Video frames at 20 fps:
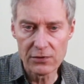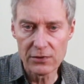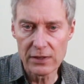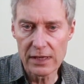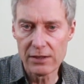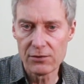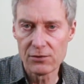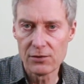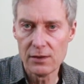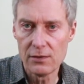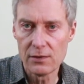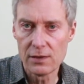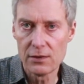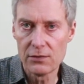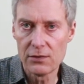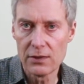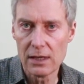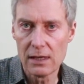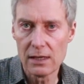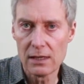attached to this
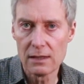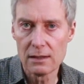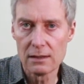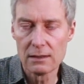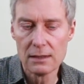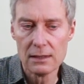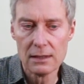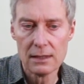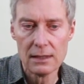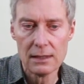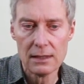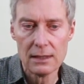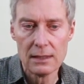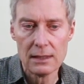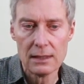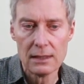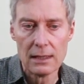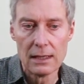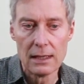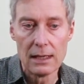guitar
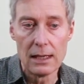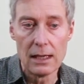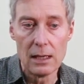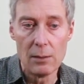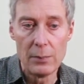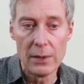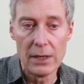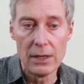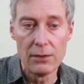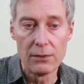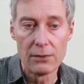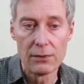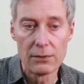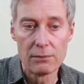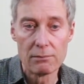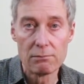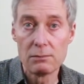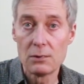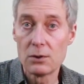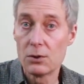are
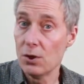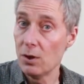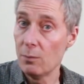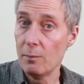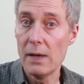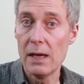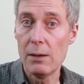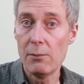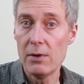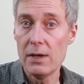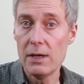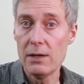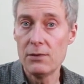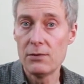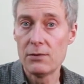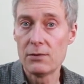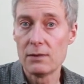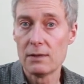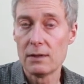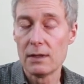both good
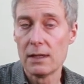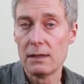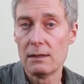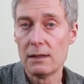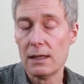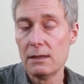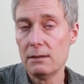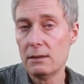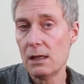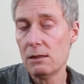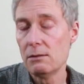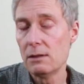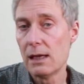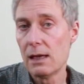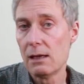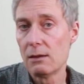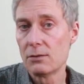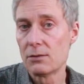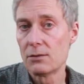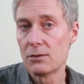memories and, and no
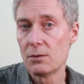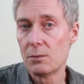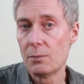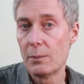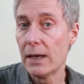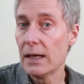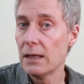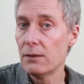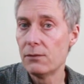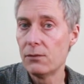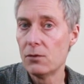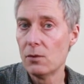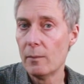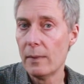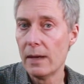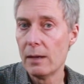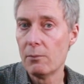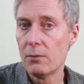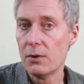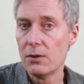doubt sort of painful
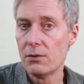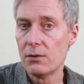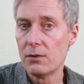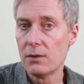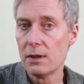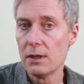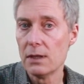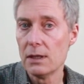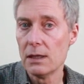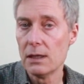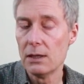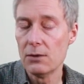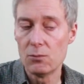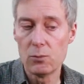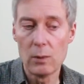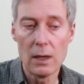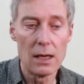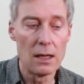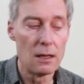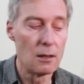memories as
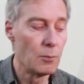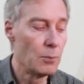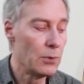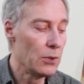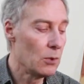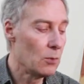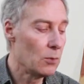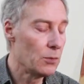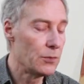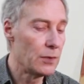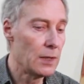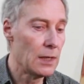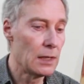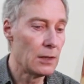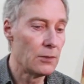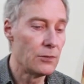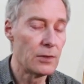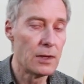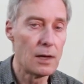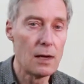well, but also the
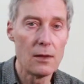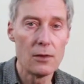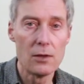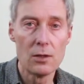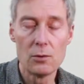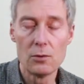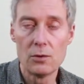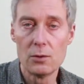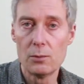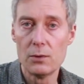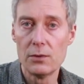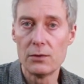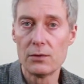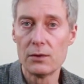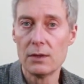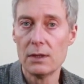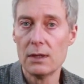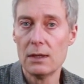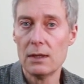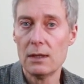guitar that, that was
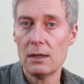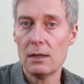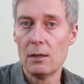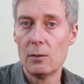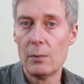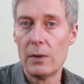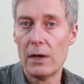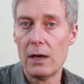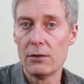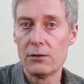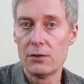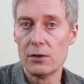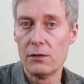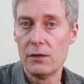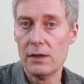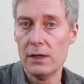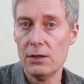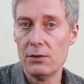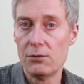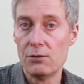part of
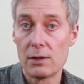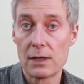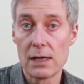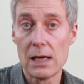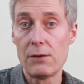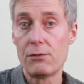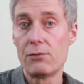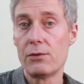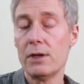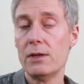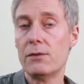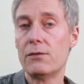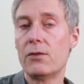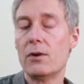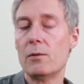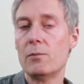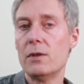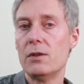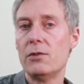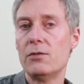his recovery
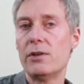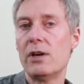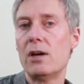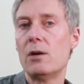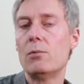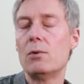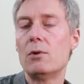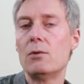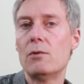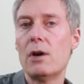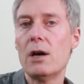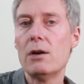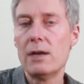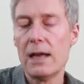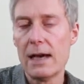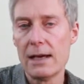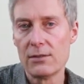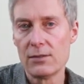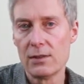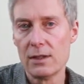from this terrible road
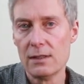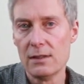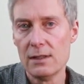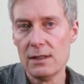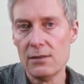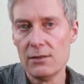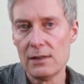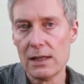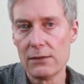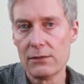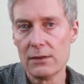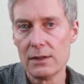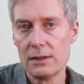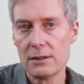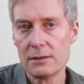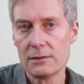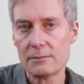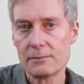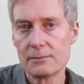accident he suffered.